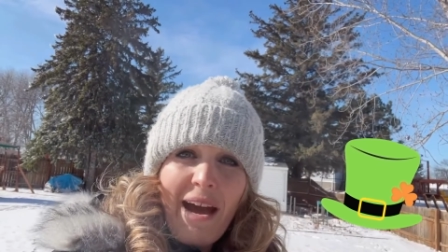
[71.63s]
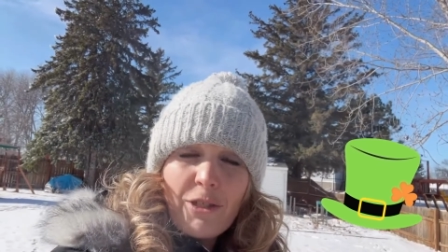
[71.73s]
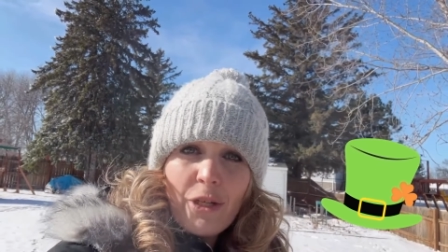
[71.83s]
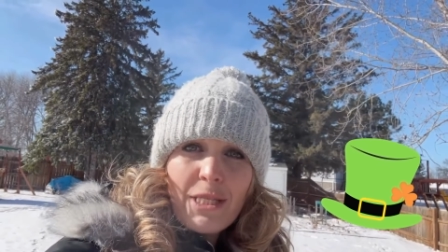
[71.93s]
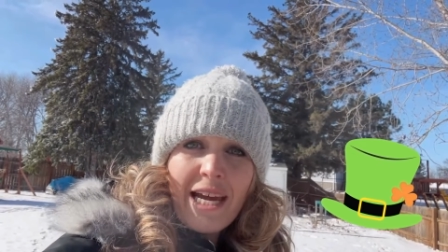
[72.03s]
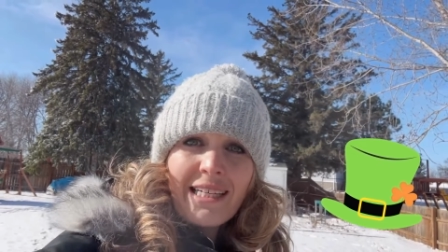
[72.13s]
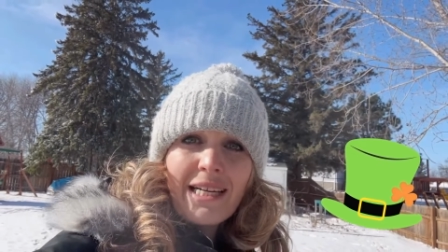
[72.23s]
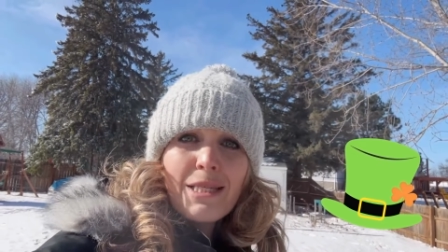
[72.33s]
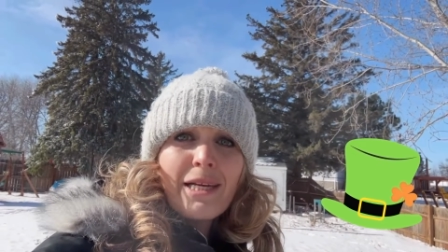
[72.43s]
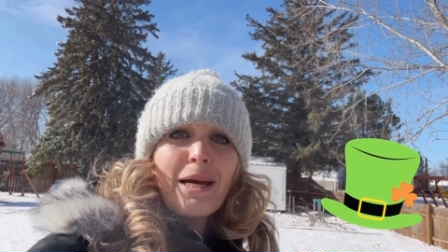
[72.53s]
Patrick's Day
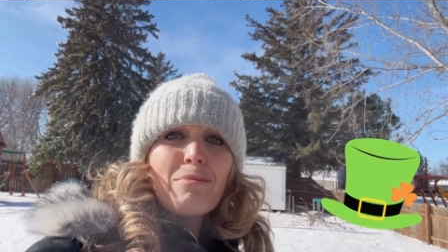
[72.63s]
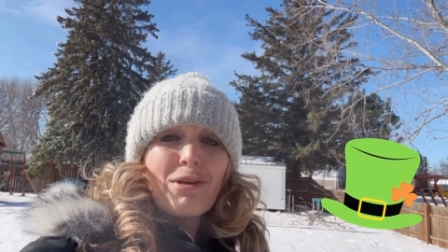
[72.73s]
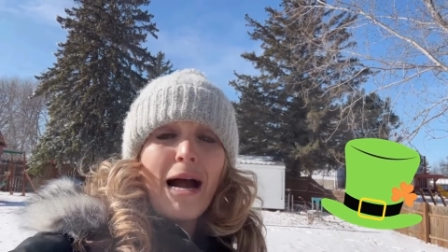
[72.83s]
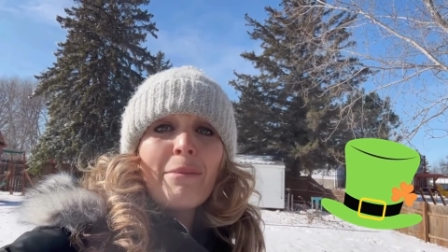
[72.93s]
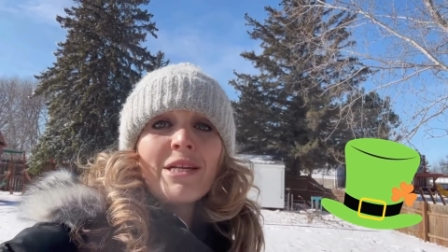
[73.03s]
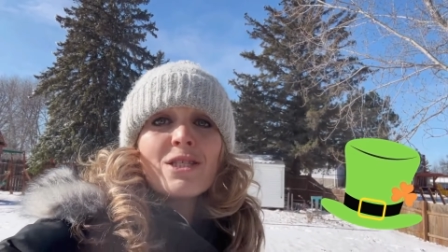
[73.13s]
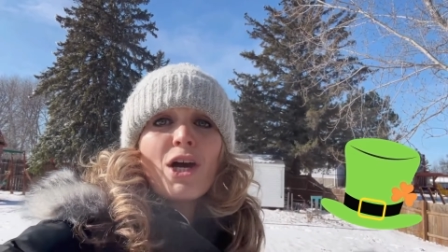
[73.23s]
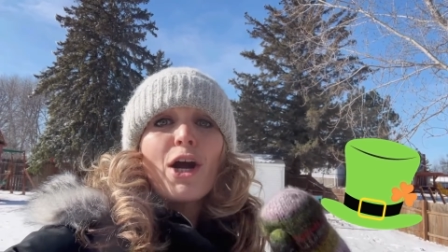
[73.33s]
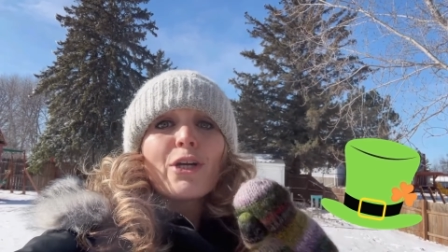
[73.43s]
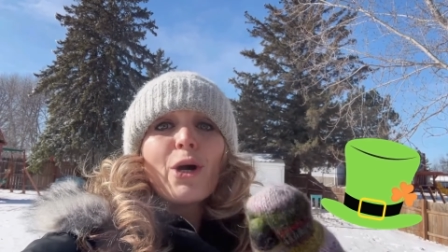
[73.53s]
ideas that I promise
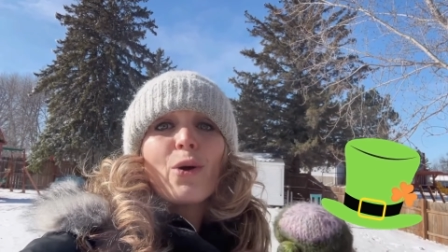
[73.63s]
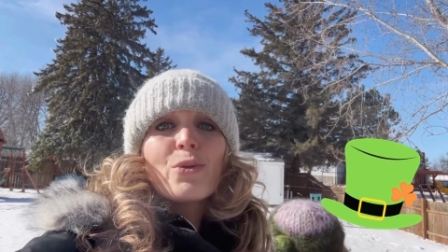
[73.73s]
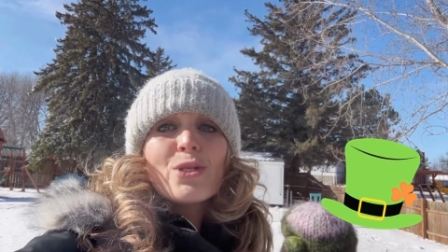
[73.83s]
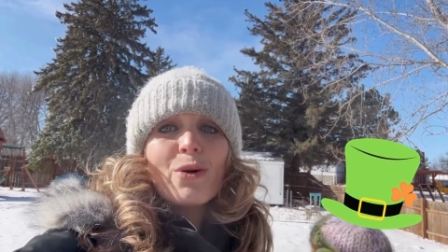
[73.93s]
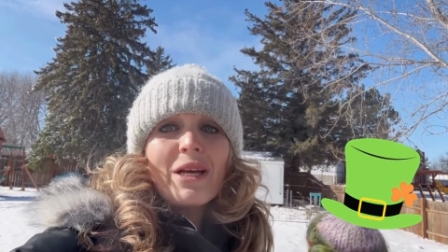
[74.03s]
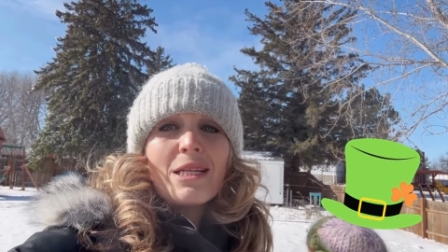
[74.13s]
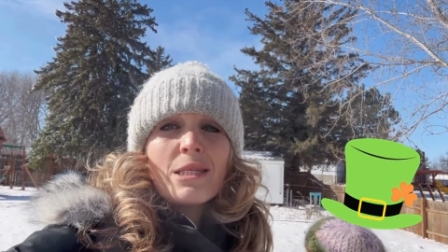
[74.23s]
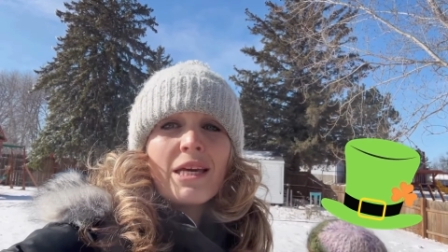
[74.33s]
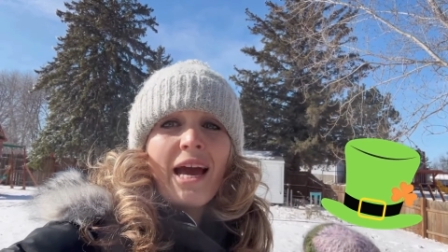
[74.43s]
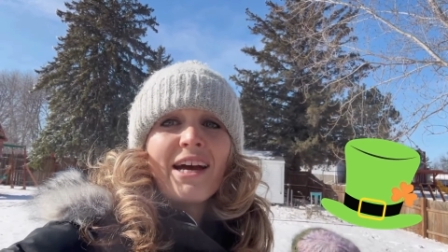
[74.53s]
are oh so easy,